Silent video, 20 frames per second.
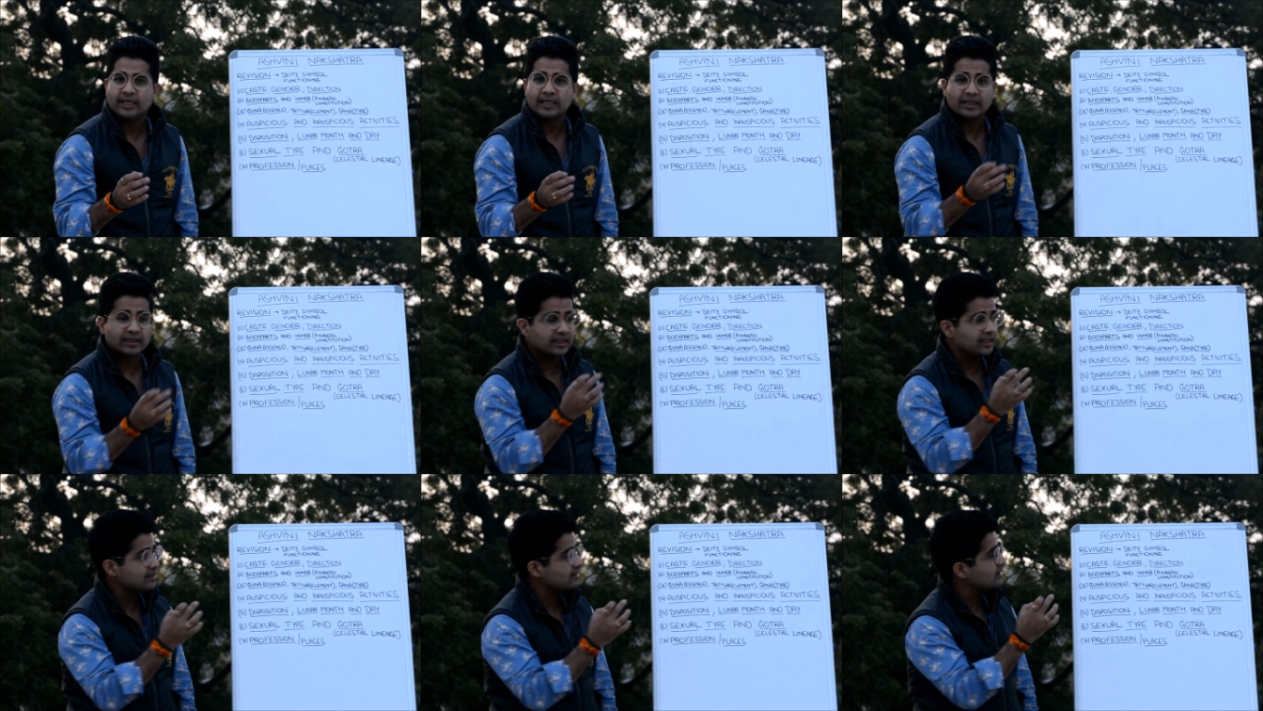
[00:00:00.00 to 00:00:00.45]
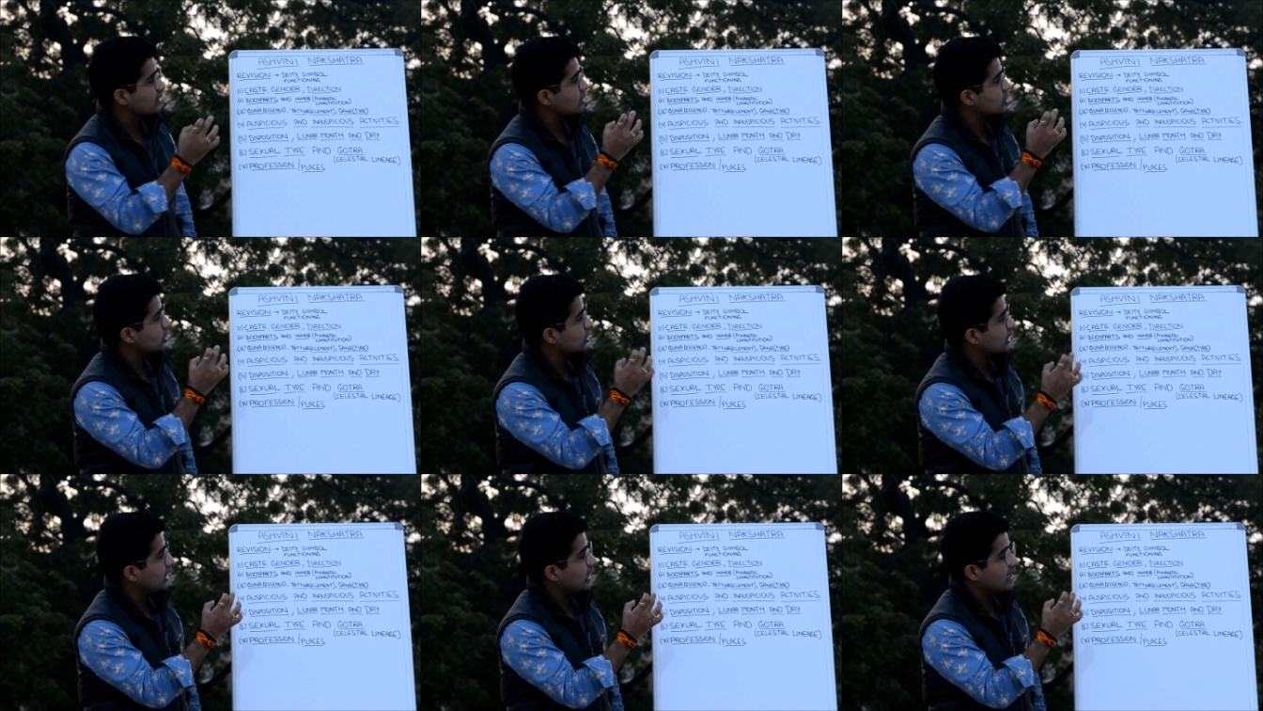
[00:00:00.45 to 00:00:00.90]
this
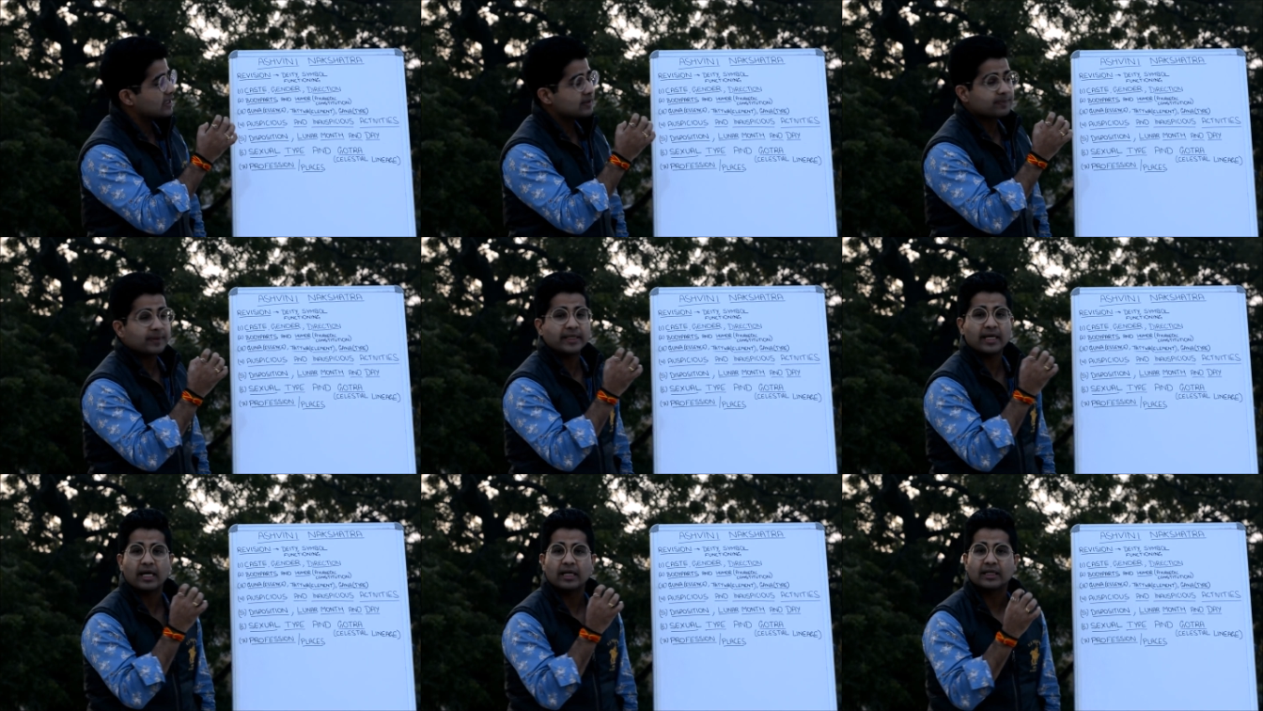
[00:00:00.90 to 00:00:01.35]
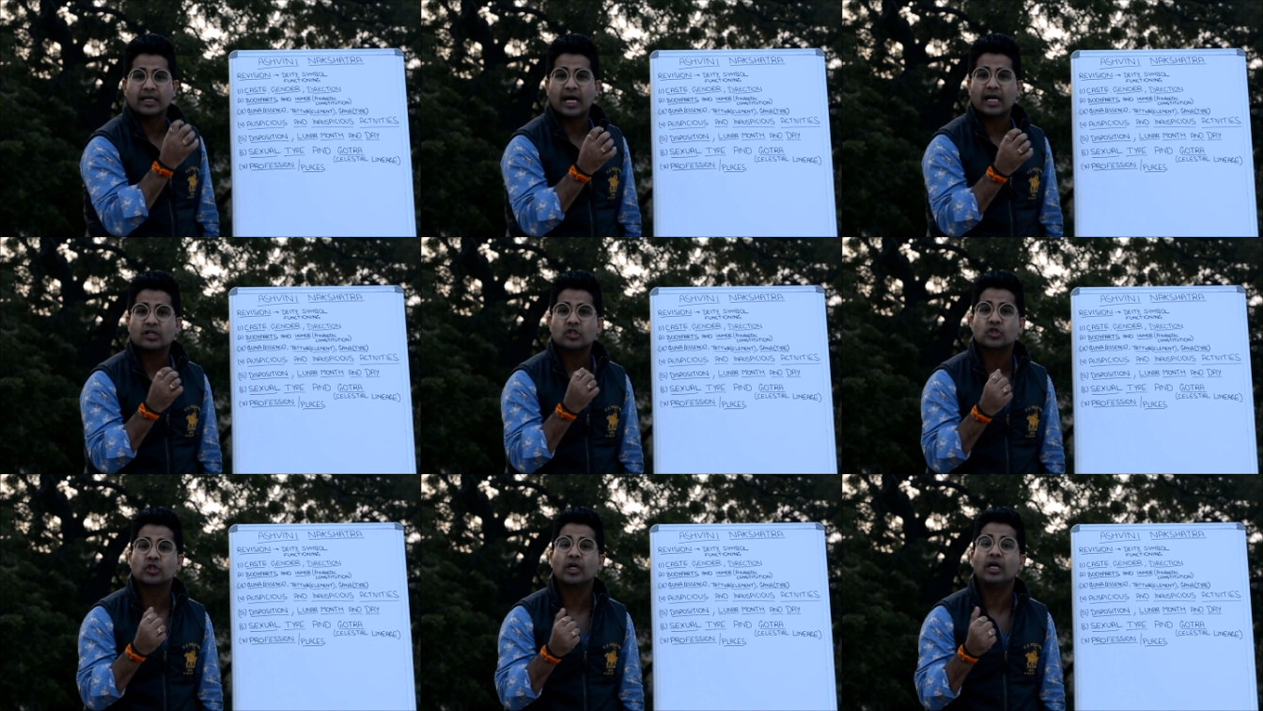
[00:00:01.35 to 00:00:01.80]
nakshatra has been
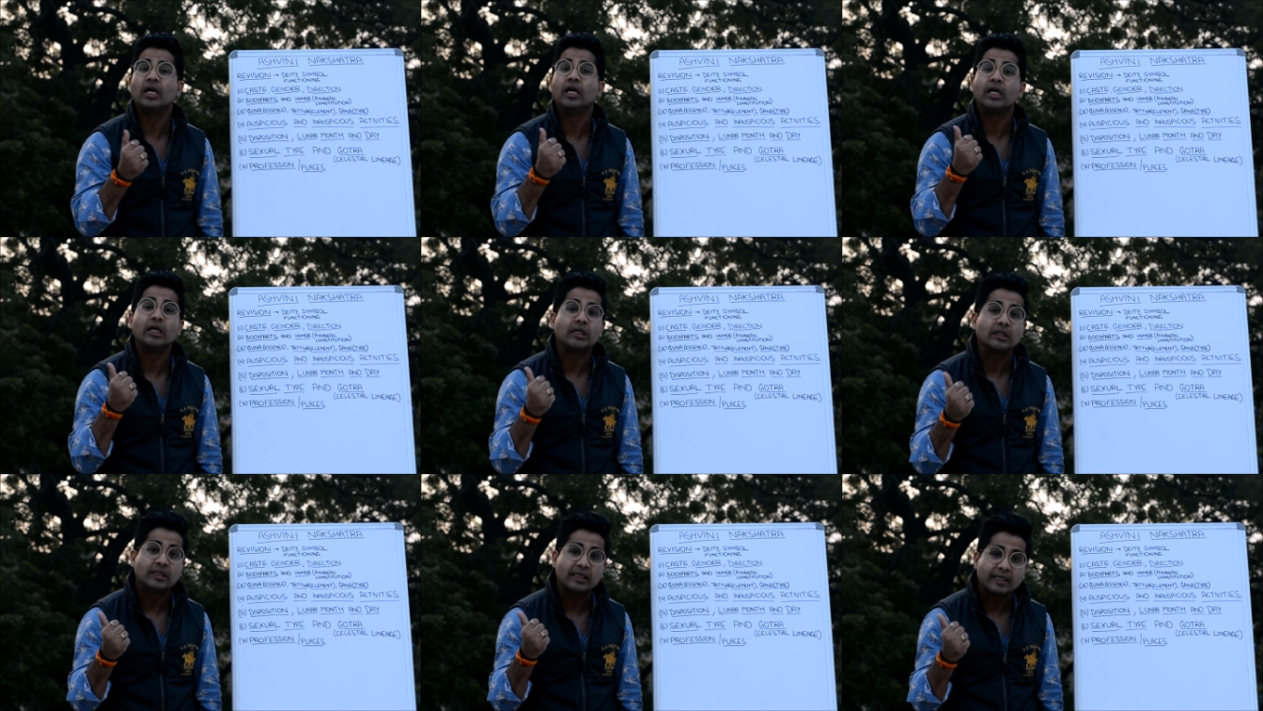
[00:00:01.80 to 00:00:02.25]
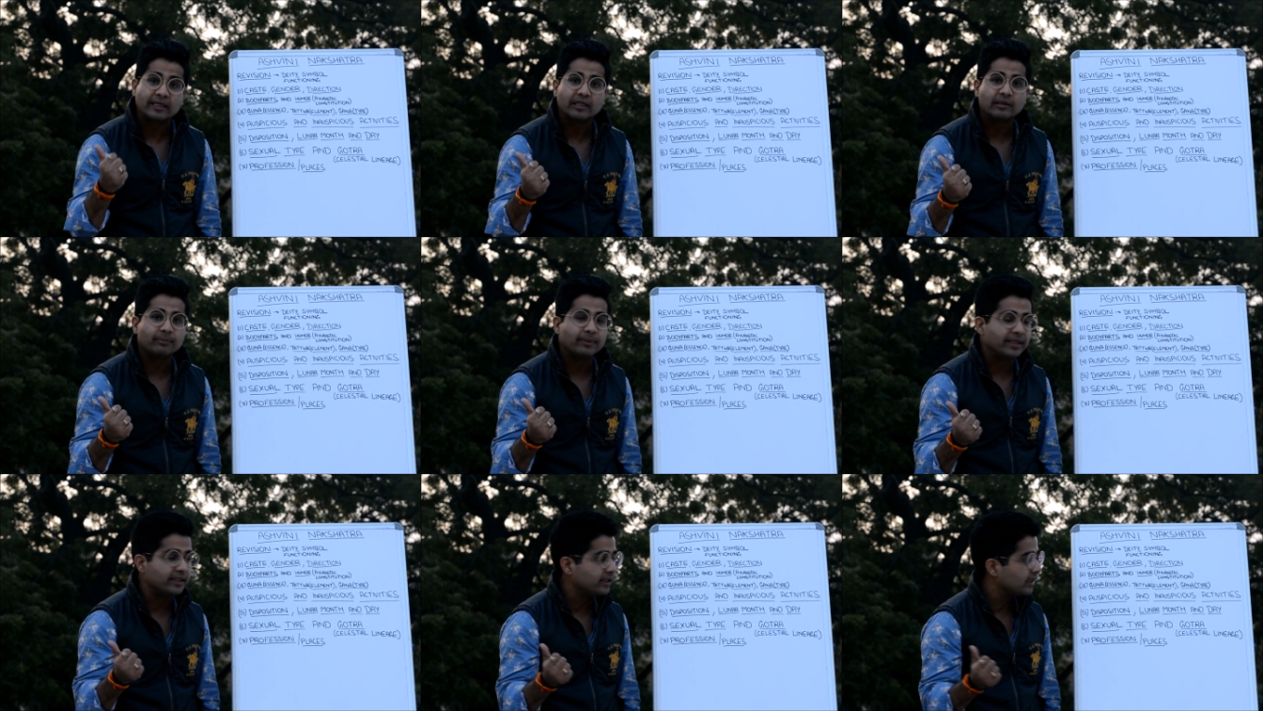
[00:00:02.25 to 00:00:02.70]
attached the earth
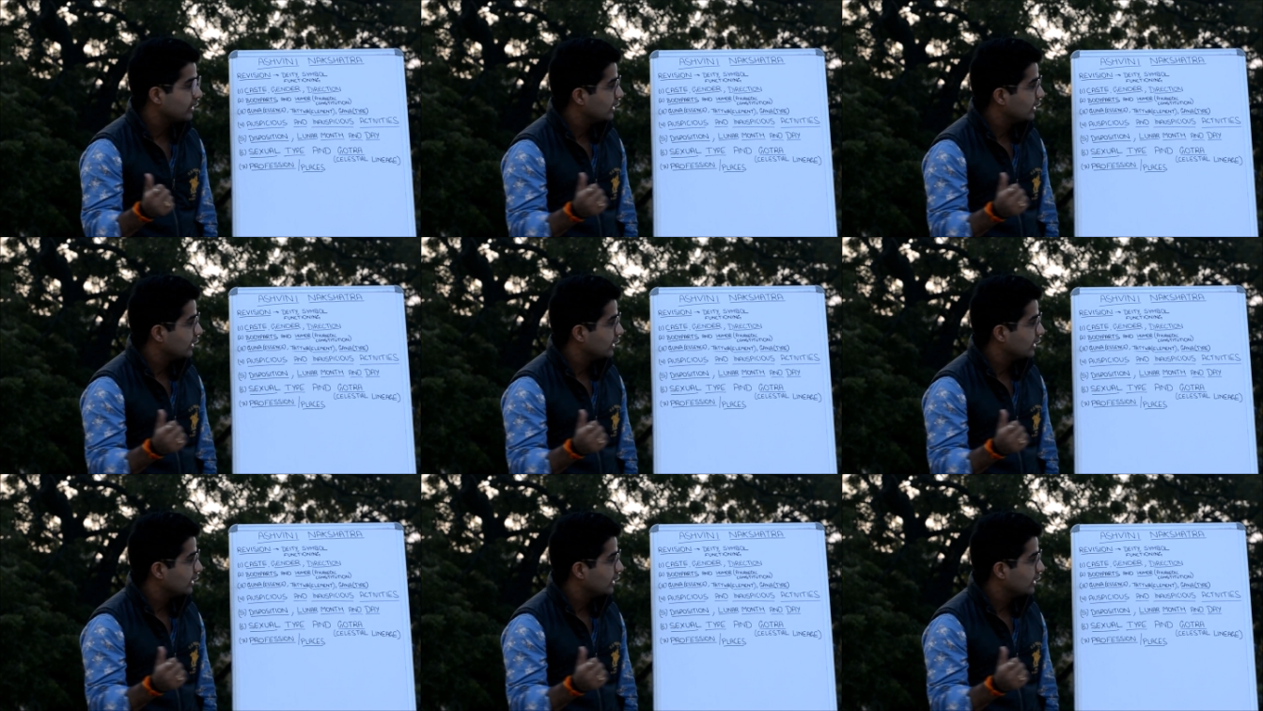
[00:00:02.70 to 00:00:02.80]
element,